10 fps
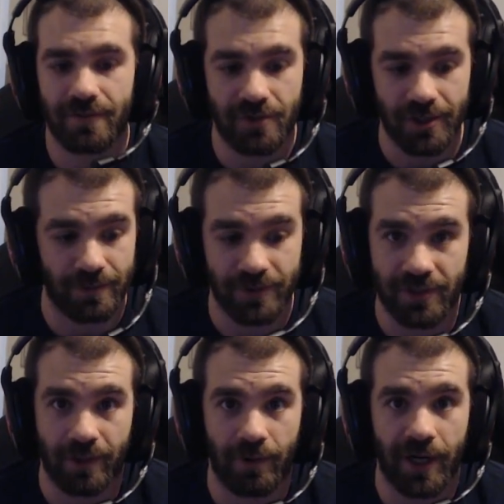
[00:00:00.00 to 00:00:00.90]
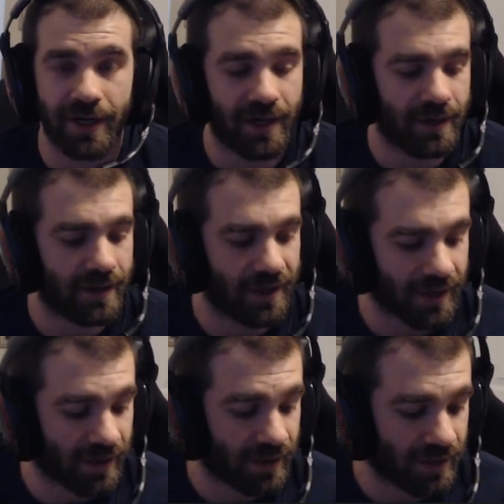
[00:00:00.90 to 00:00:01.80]
she was like, "Why not?"
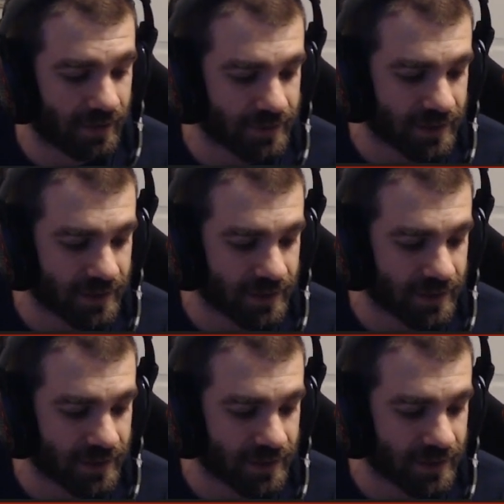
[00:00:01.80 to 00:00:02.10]
And